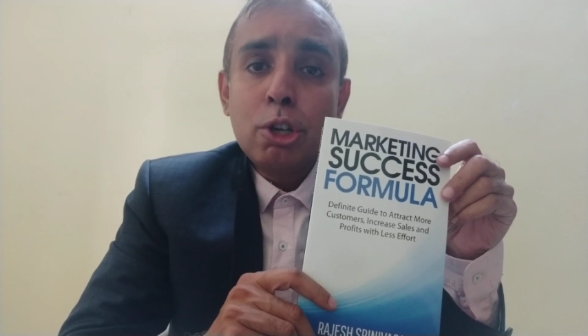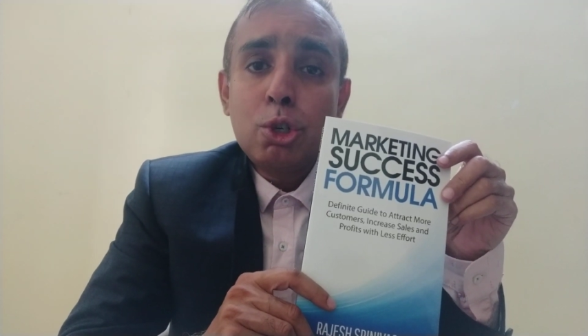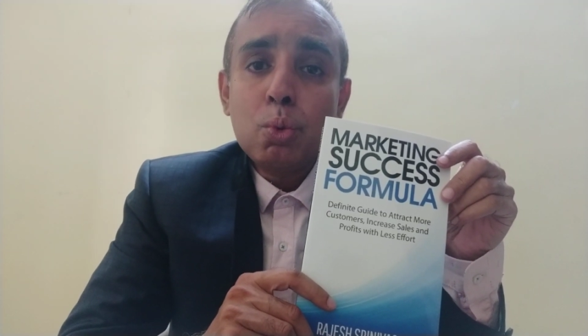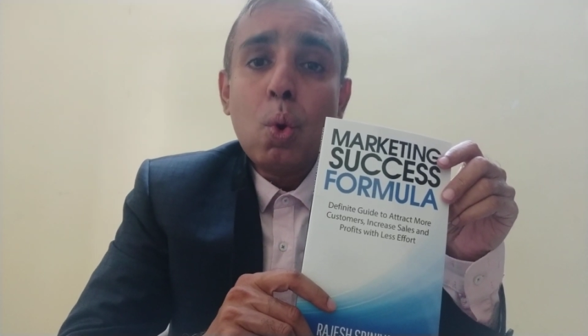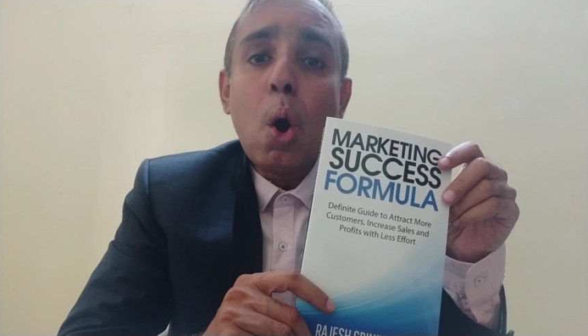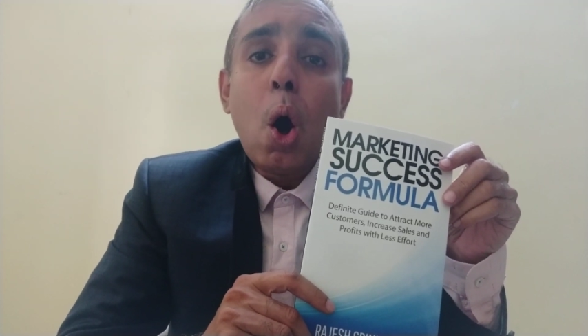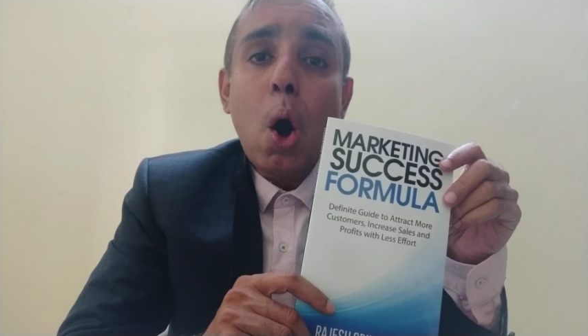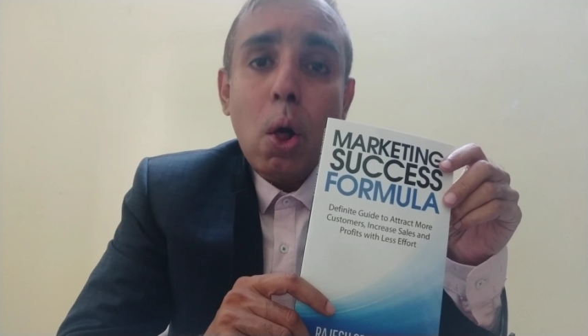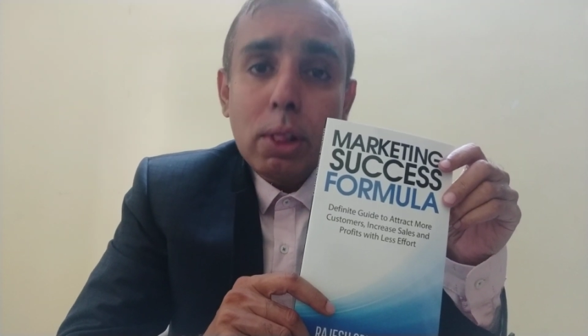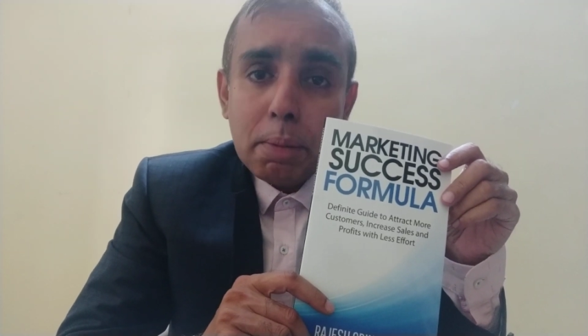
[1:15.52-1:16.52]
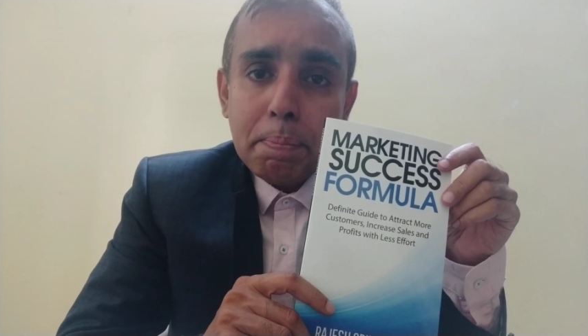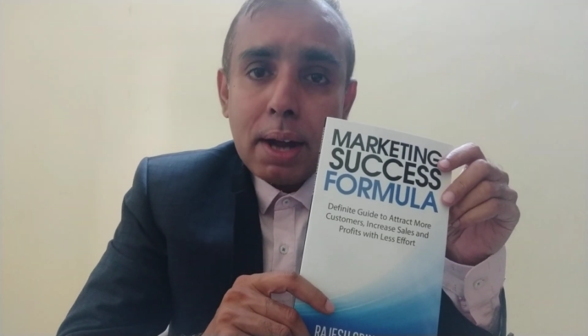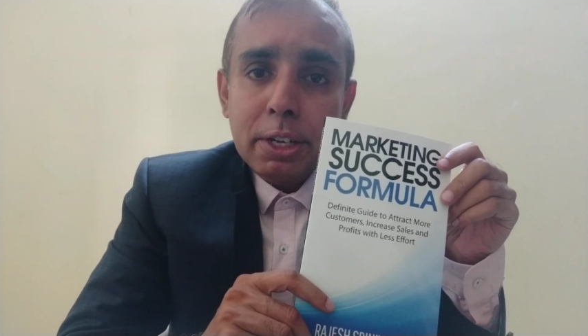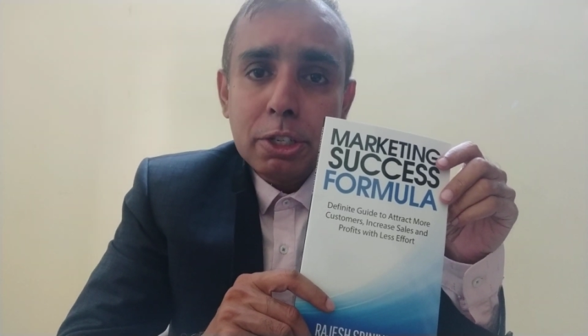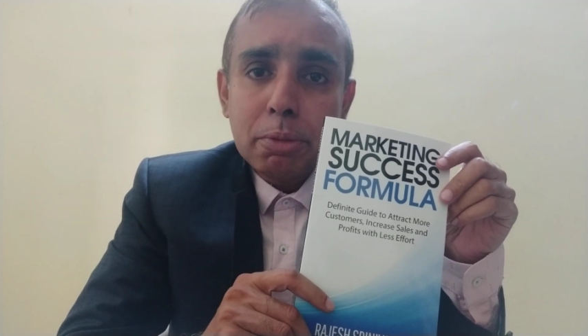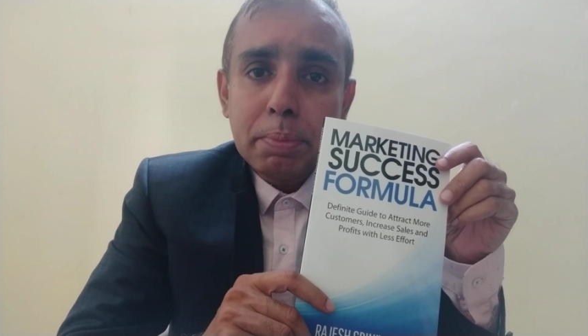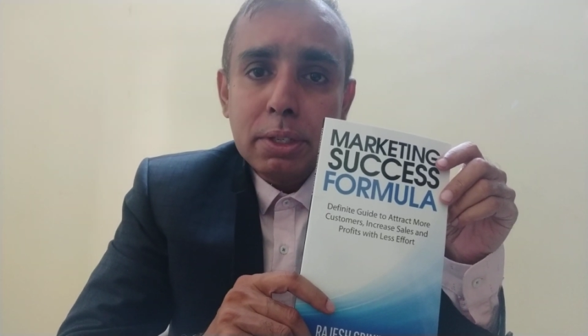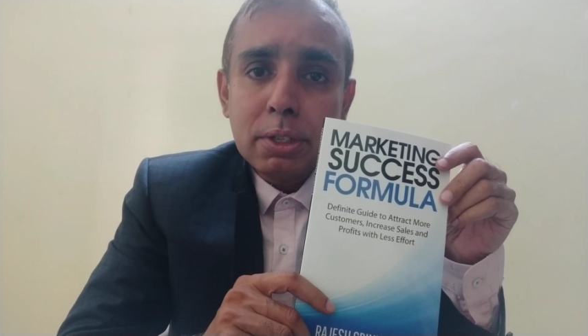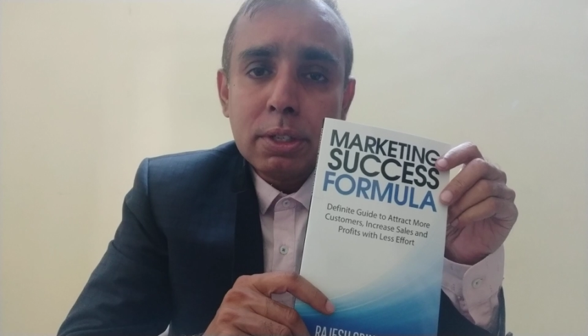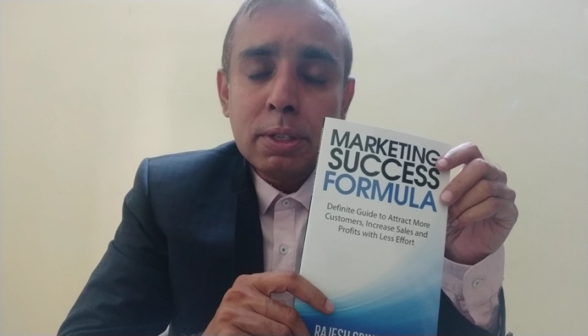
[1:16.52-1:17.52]
to all the
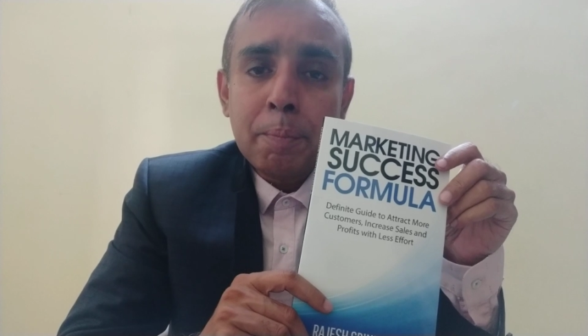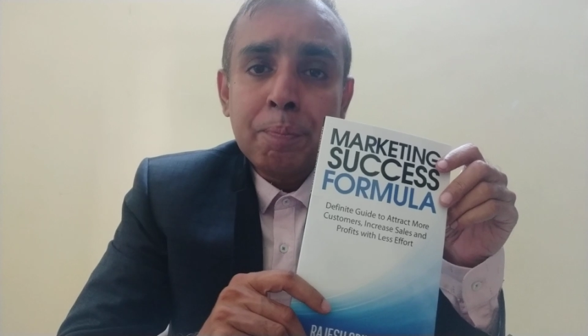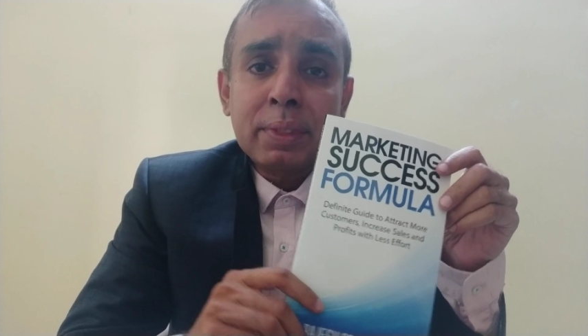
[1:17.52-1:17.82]
participants.